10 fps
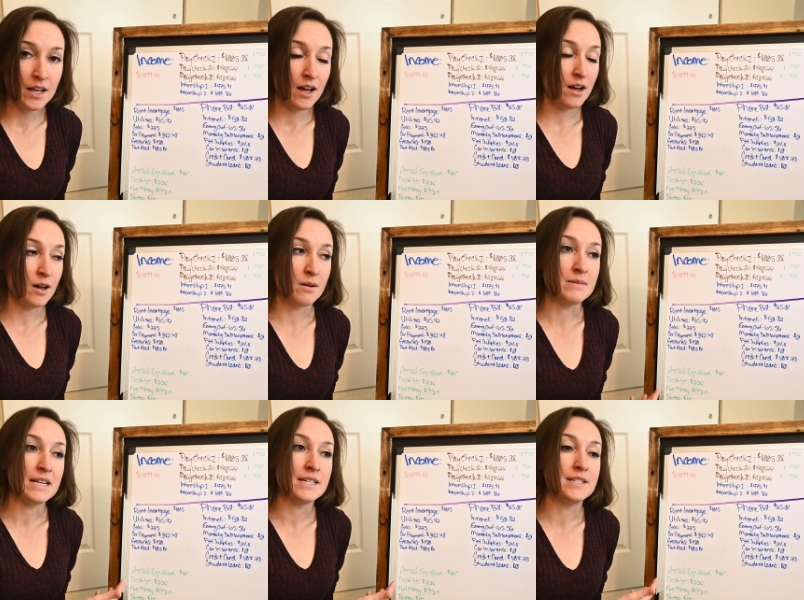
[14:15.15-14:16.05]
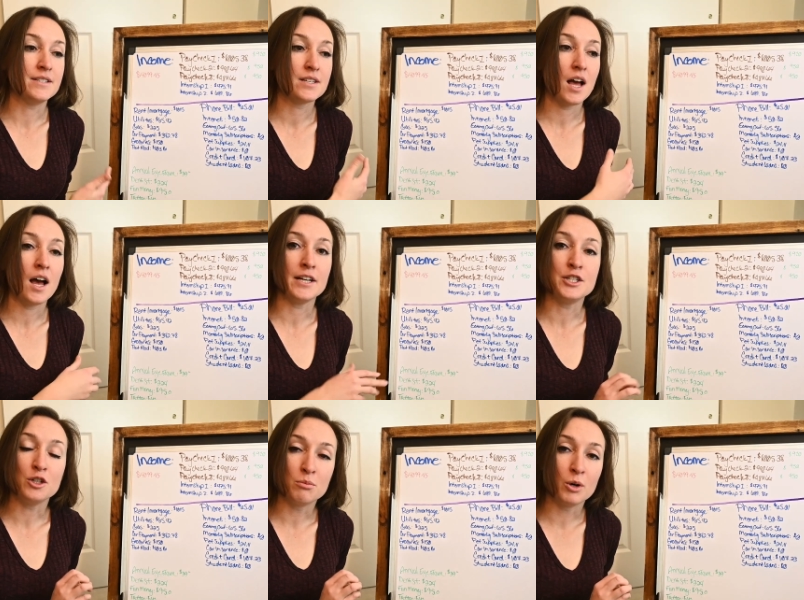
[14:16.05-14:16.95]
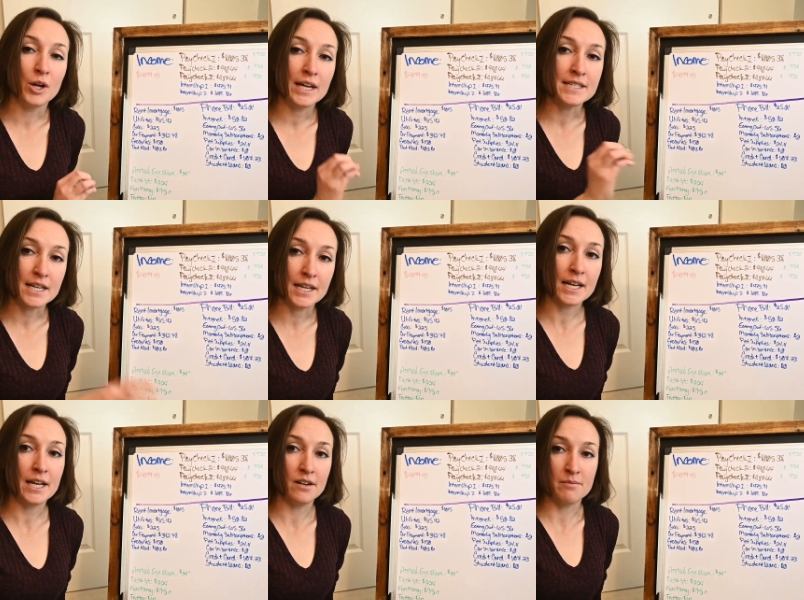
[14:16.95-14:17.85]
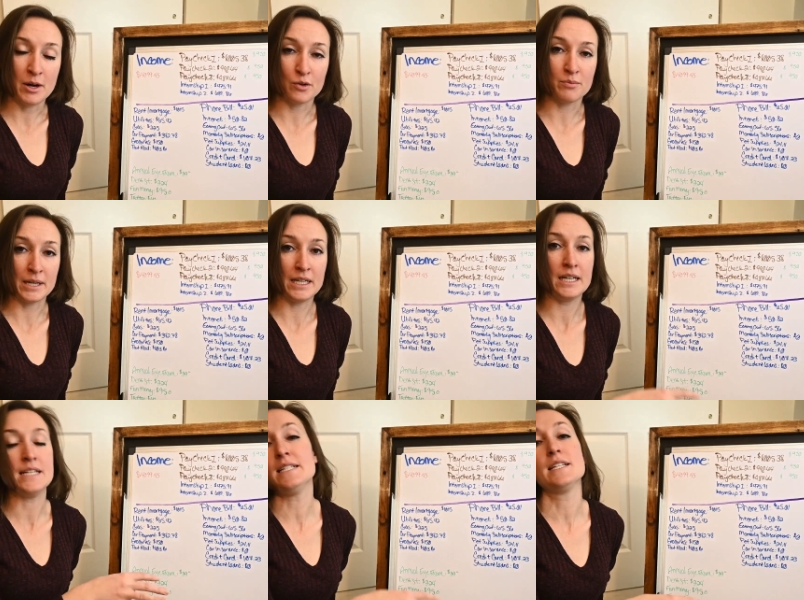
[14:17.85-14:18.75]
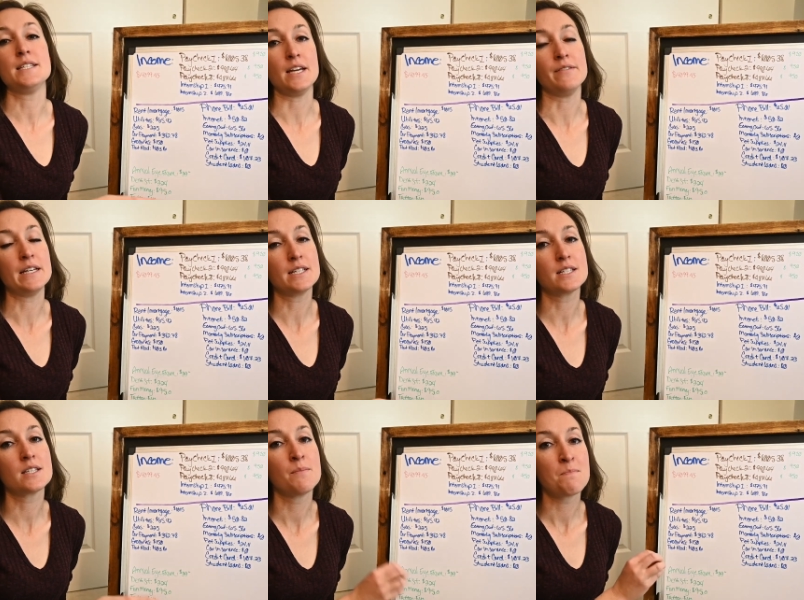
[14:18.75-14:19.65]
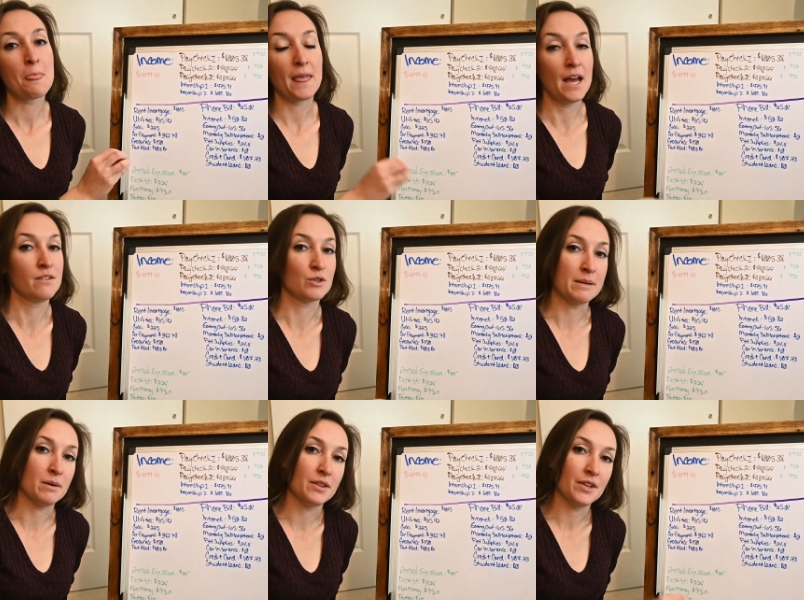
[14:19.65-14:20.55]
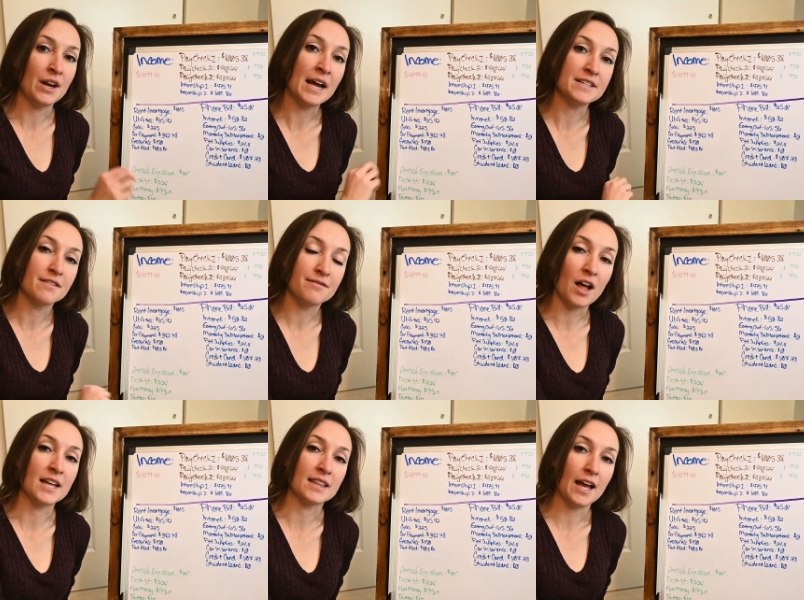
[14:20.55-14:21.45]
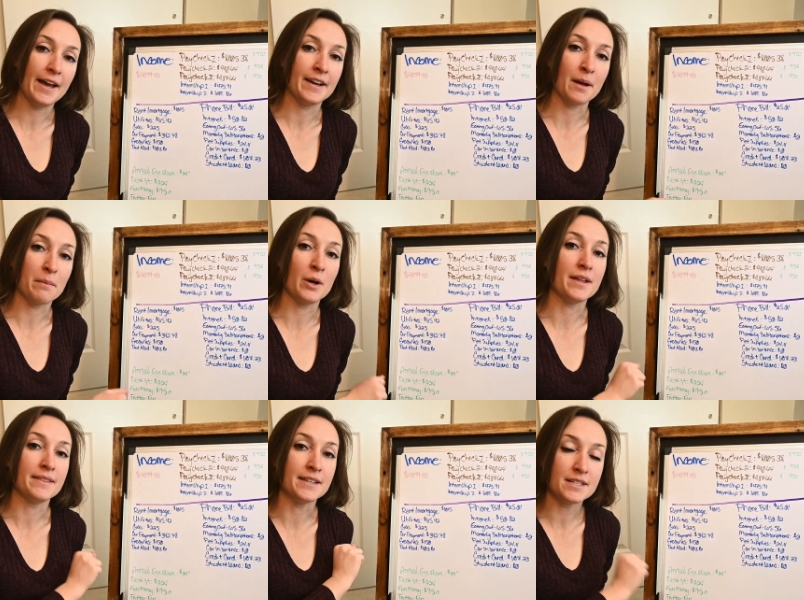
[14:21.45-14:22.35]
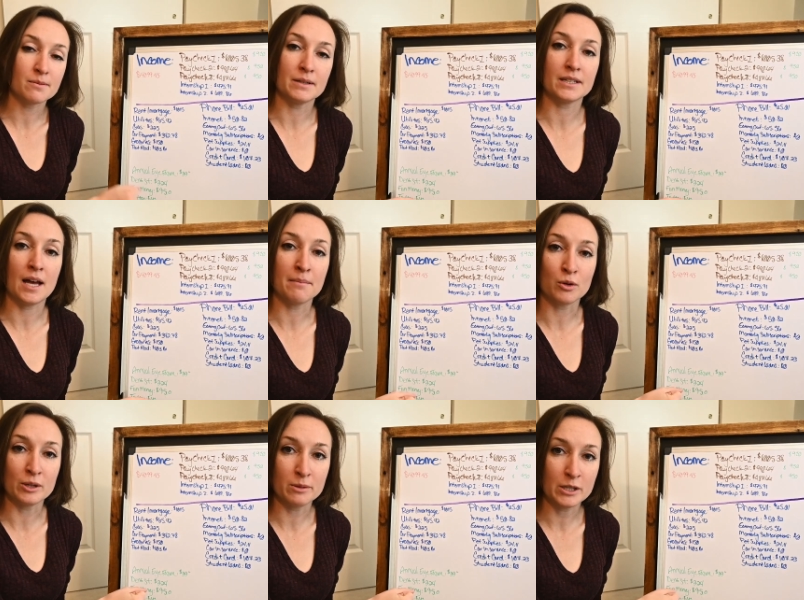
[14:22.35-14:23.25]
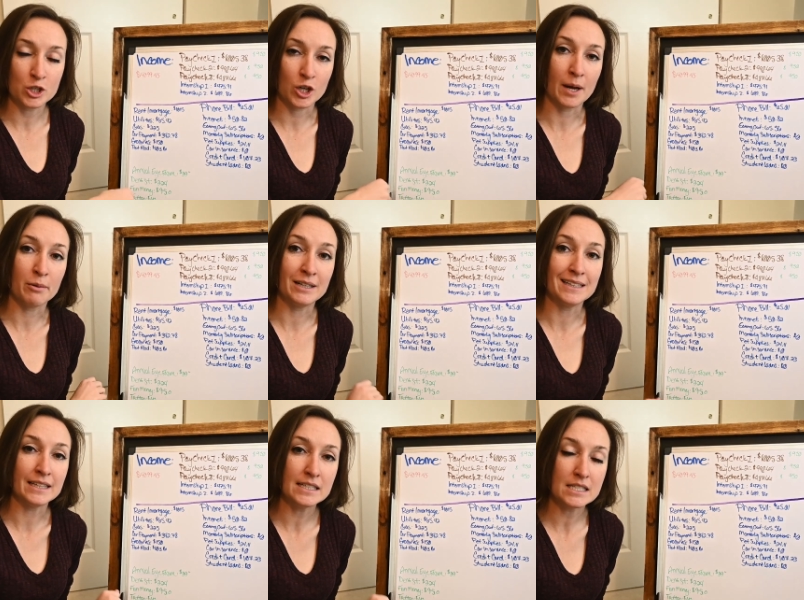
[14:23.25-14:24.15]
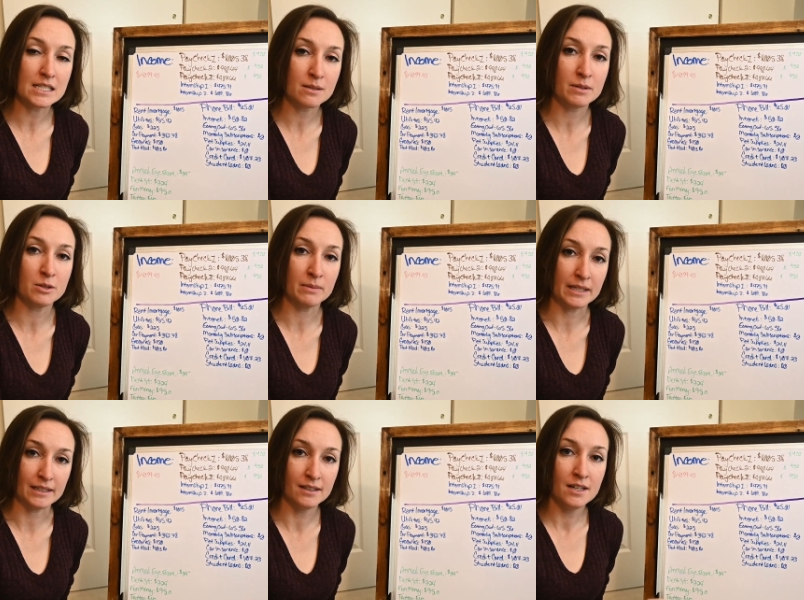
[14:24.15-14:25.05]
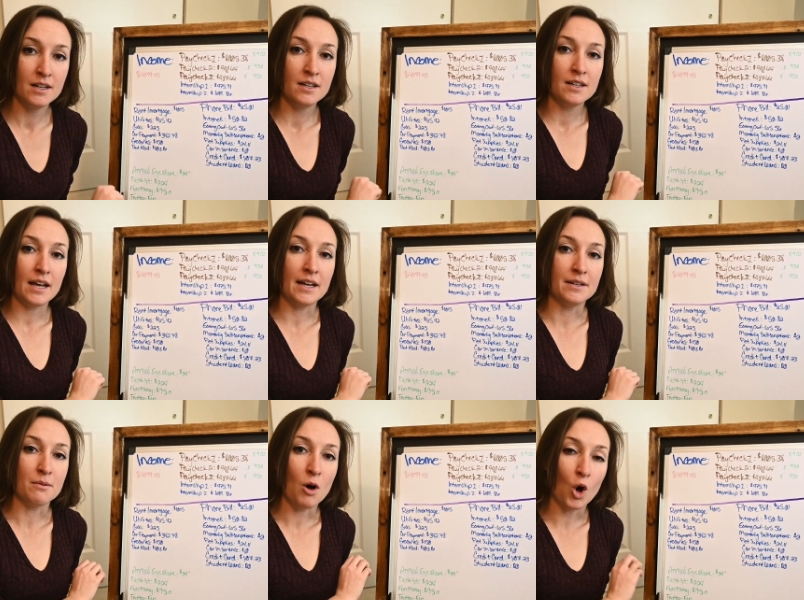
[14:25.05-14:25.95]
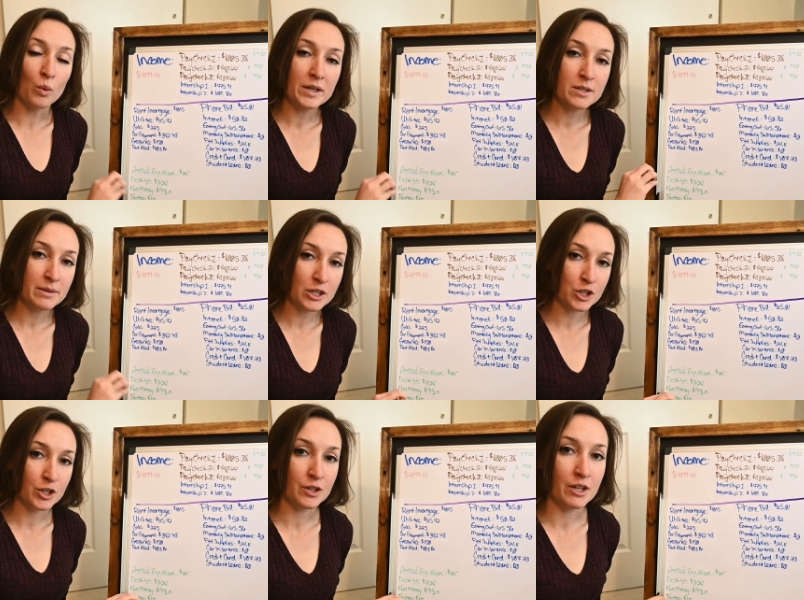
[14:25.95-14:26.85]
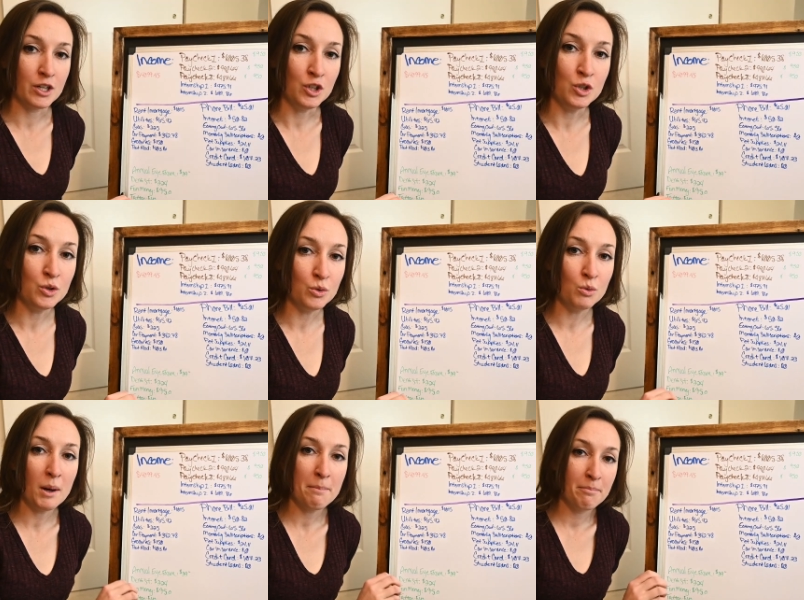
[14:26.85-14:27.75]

is I do put a dedicated amount of money into savings every month, and I define that, and I put, this month I'm going to make sure I put at least this much money. And always make sure that you